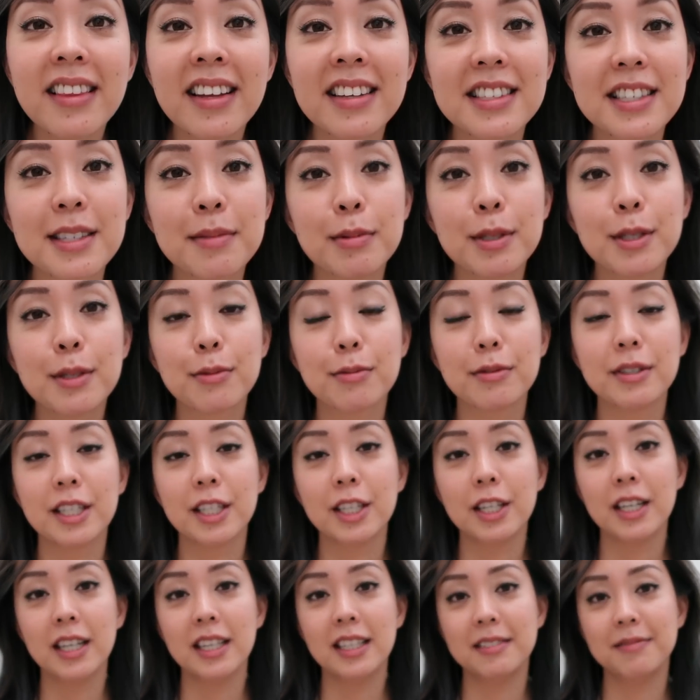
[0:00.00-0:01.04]
That smells
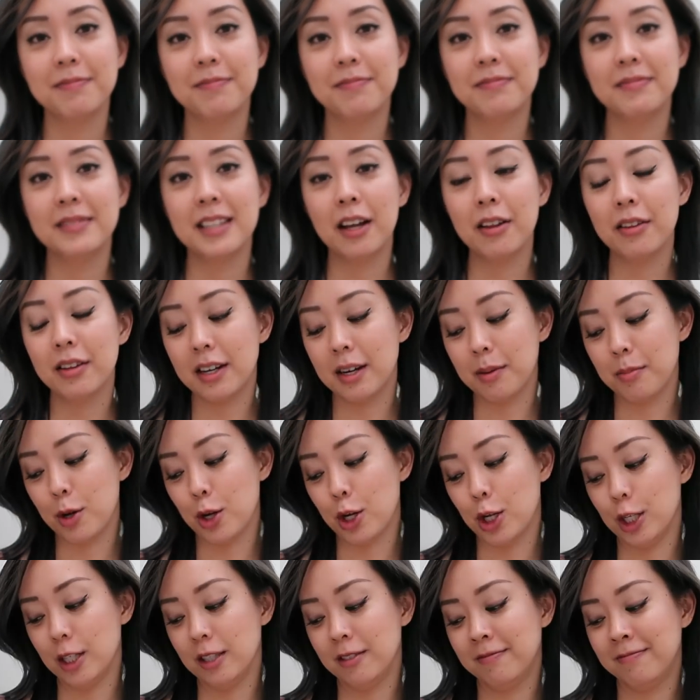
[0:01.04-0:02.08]
really good. Now that I'm
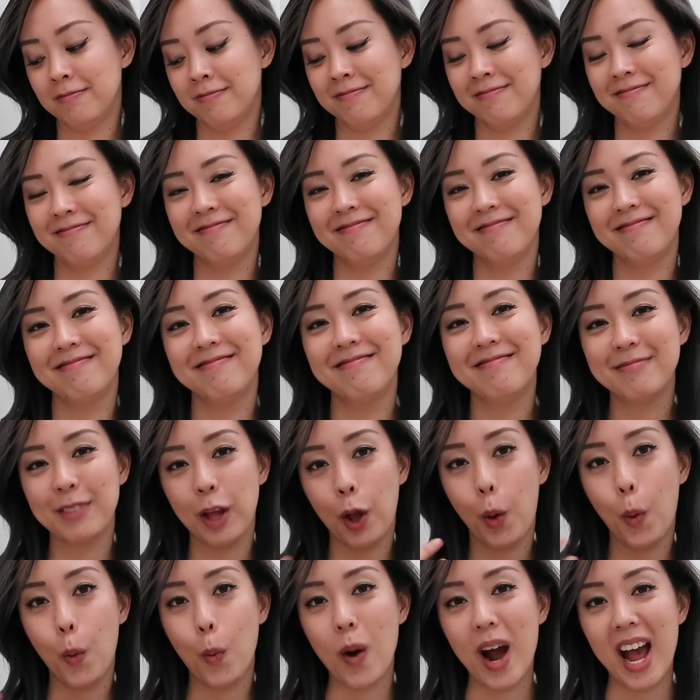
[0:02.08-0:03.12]
all
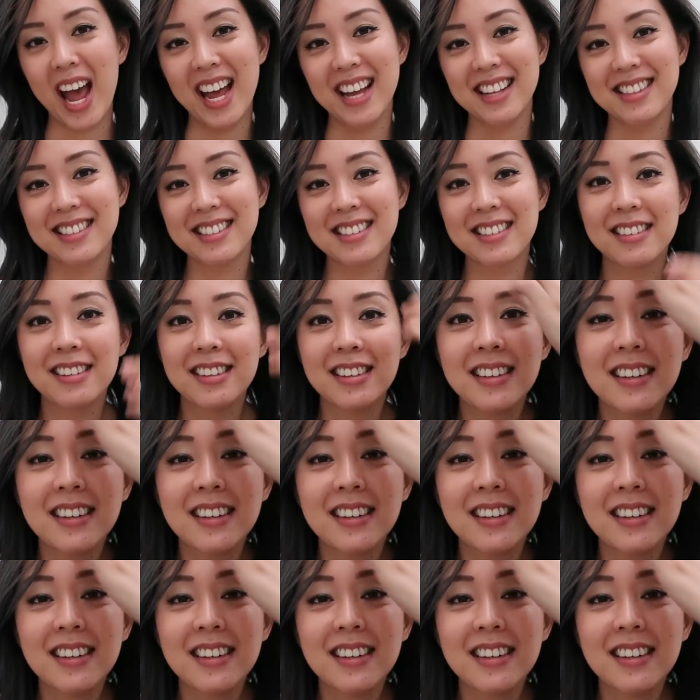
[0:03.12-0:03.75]
wet.